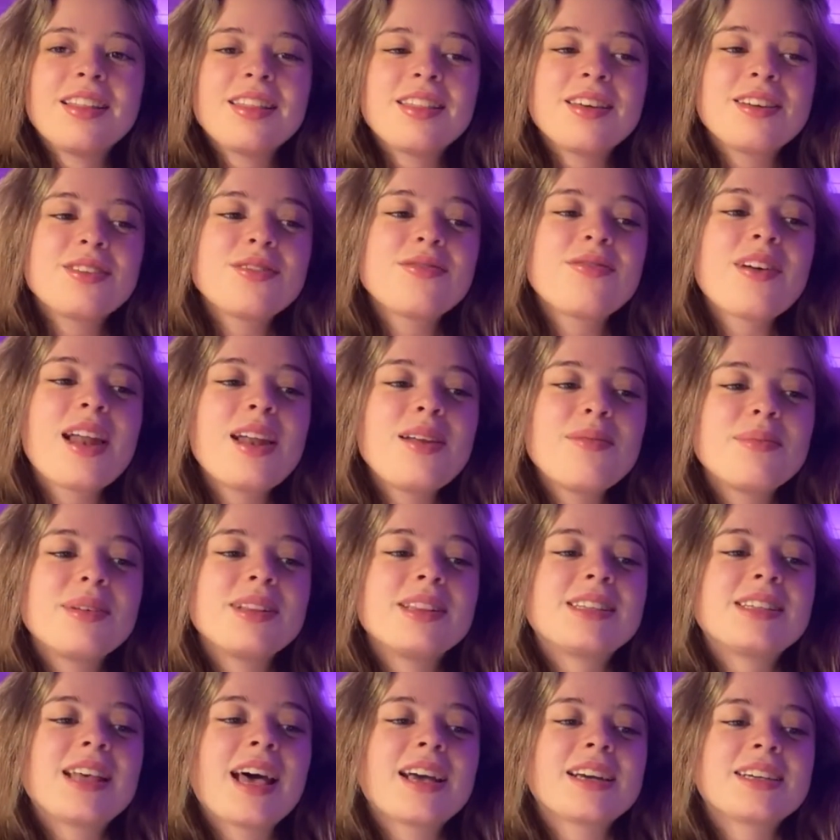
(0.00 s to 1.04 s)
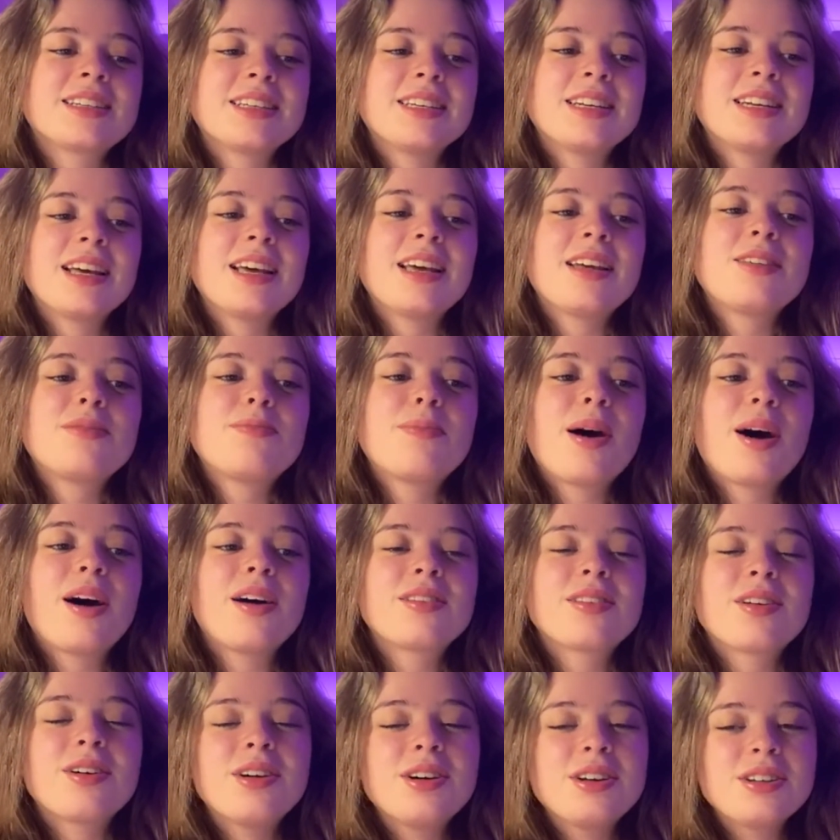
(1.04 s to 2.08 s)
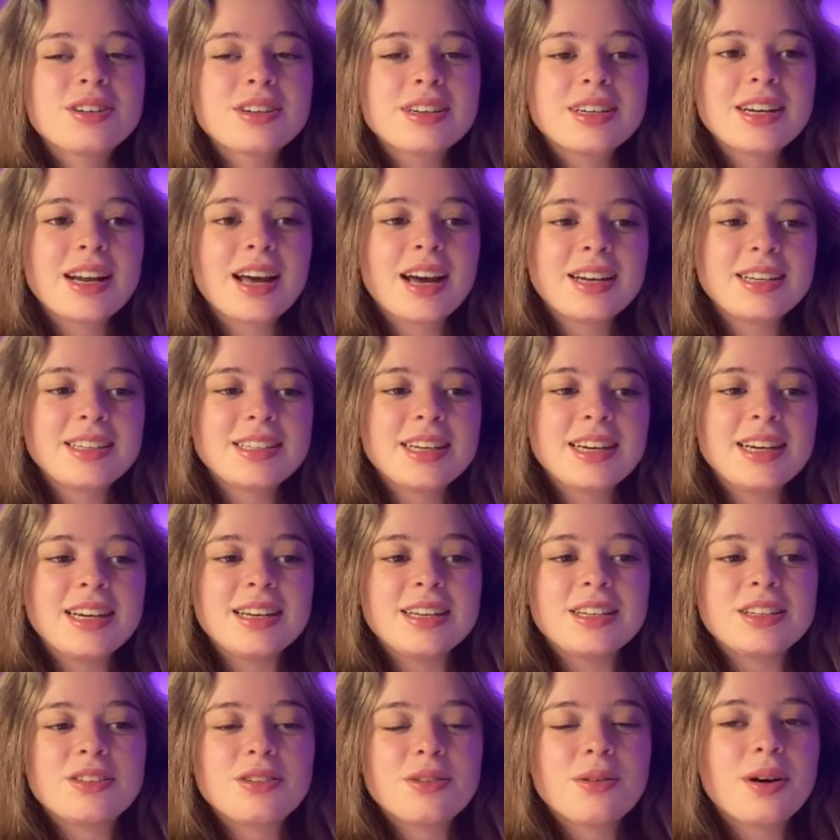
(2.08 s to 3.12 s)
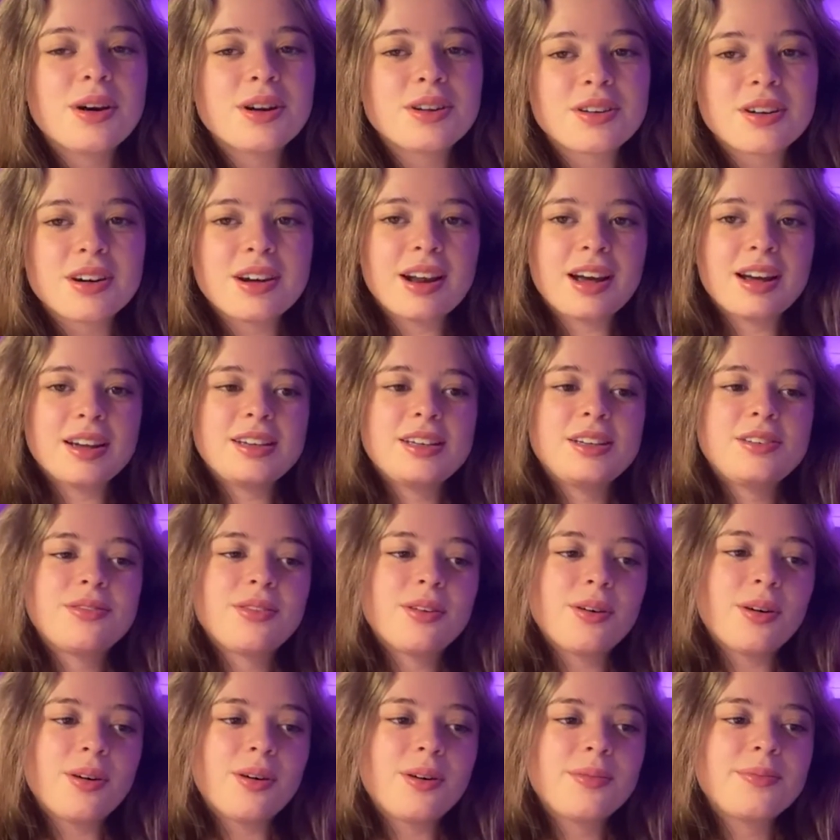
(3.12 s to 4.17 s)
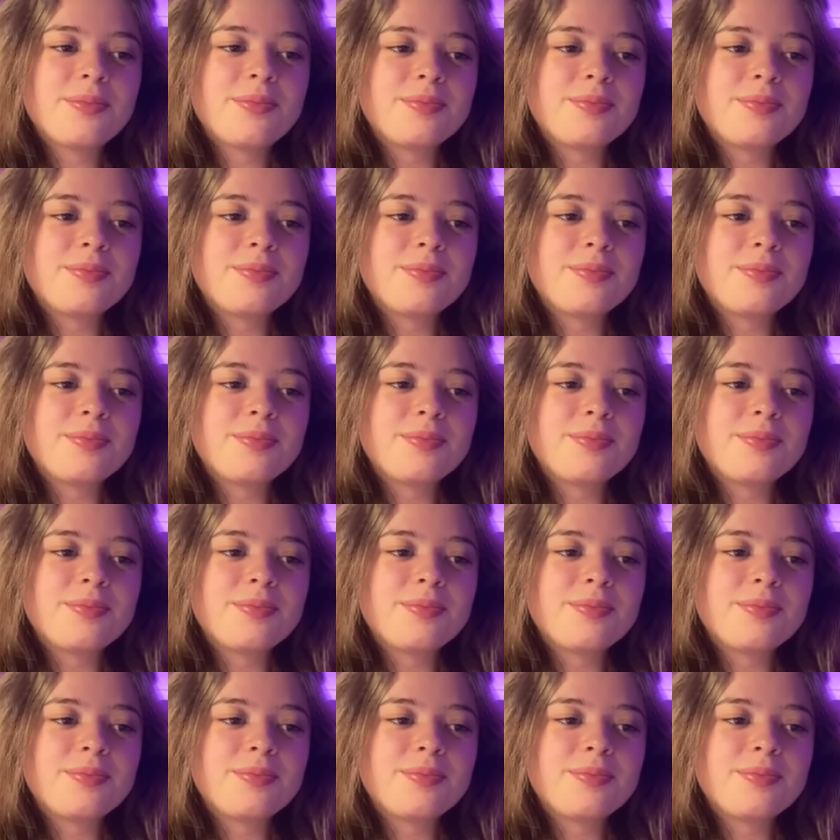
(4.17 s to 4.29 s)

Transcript: The development section is bars 119 to 194.